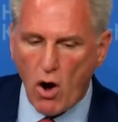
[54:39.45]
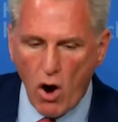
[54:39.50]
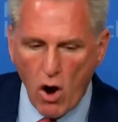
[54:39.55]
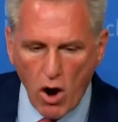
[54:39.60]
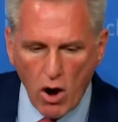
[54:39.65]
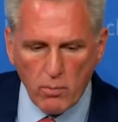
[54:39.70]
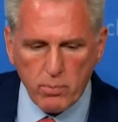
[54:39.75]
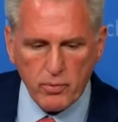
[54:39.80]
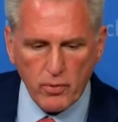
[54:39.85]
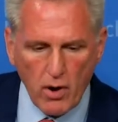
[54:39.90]

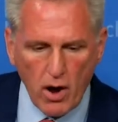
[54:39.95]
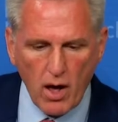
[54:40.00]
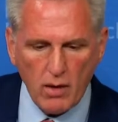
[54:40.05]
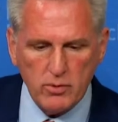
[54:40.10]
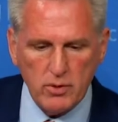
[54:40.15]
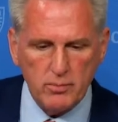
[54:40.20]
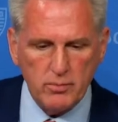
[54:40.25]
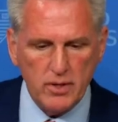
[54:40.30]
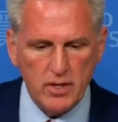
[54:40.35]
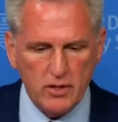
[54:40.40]
Our
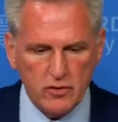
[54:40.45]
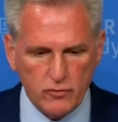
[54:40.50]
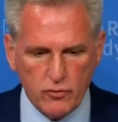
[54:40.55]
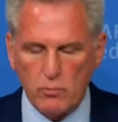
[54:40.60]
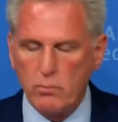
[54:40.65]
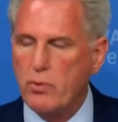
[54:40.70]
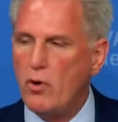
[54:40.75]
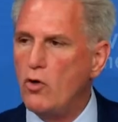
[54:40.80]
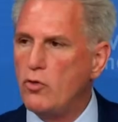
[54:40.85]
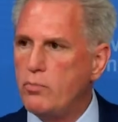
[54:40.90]
problem is,
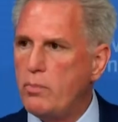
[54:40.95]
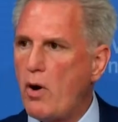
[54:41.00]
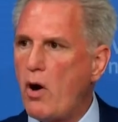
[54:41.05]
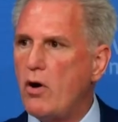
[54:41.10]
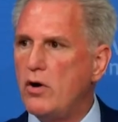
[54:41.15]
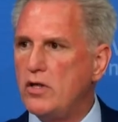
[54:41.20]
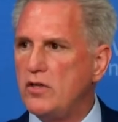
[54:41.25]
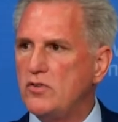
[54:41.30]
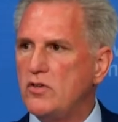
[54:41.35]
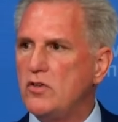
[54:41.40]
for both
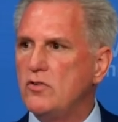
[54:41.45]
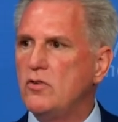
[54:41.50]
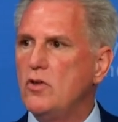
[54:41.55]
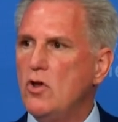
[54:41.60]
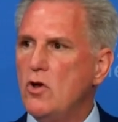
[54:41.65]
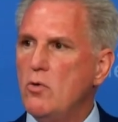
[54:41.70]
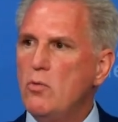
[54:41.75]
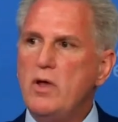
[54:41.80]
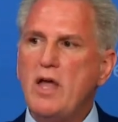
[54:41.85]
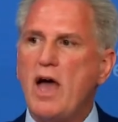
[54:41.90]
parties, is
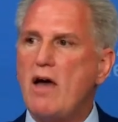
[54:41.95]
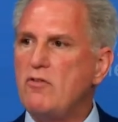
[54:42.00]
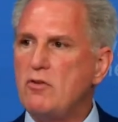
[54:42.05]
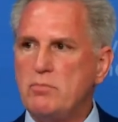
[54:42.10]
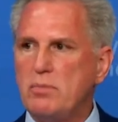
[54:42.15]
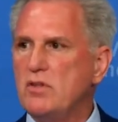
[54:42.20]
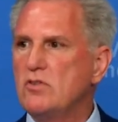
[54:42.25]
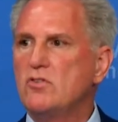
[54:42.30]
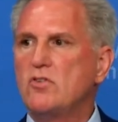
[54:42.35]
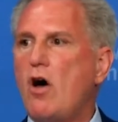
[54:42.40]
we
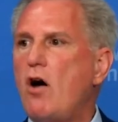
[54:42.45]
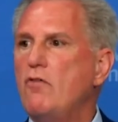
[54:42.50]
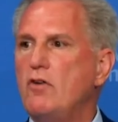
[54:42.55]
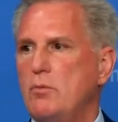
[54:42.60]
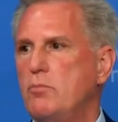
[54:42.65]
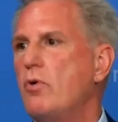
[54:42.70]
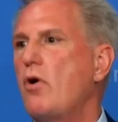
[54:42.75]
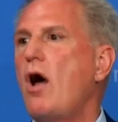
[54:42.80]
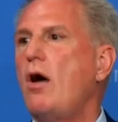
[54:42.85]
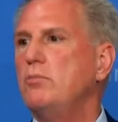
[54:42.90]
haven't been
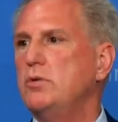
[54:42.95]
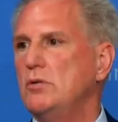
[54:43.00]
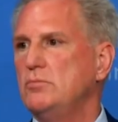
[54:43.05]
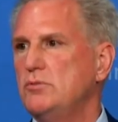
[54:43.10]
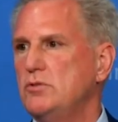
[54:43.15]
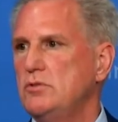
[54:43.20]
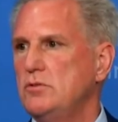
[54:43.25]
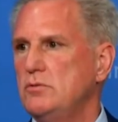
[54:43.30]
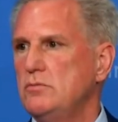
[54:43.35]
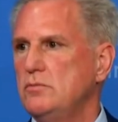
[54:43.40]
solving
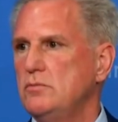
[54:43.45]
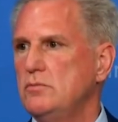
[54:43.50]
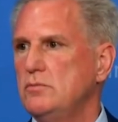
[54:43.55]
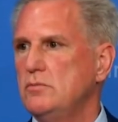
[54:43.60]
problems.